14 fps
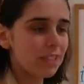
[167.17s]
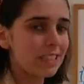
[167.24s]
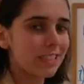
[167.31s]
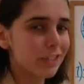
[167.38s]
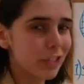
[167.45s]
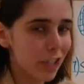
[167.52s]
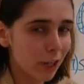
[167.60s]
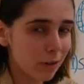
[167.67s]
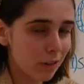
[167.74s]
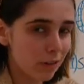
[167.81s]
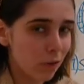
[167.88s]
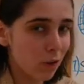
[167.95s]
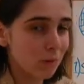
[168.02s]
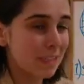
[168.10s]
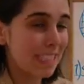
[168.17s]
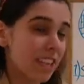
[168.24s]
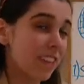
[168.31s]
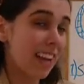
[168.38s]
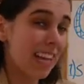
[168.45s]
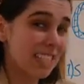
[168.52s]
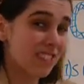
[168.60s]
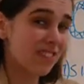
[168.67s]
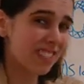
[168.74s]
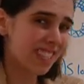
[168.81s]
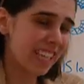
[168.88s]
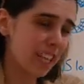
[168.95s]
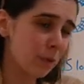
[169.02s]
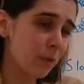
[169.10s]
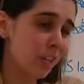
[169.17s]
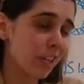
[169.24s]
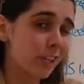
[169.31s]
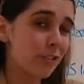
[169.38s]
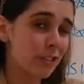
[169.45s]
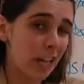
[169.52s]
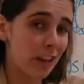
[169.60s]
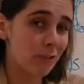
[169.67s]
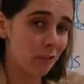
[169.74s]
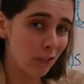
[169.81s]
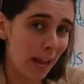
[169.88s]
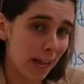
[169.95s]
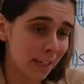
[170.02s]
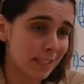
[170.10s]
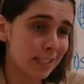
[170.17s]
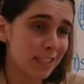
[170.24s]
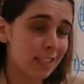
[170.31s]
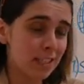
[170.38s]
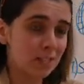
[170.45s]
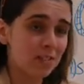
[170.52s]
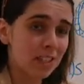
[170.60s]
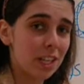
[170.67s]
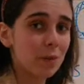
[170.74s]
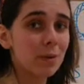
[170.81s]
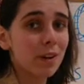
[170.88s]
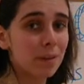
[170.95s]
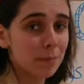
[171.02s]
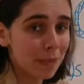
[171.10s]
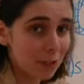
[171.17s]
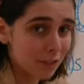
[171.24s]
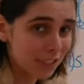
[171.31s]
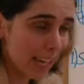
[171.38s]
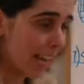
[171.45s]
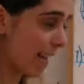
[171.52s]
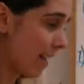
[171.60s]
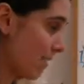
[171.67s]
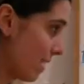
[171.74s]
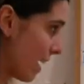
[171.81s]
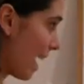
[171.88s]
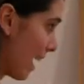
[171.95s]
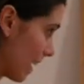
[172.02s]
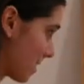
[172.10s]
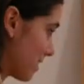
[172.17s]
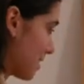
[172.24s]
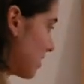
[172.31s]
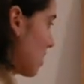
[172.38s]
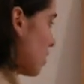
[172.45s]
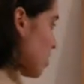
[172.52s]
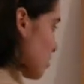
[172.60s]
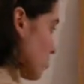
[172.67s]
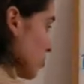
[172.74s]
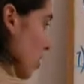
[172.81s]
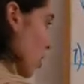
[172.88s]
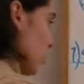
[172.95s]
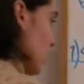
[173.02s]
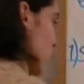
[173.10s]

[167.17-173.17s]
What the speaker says: let's write this in general form. Instead of f of t, we're going to use f of x. Instead of t, we're going to be using x. So,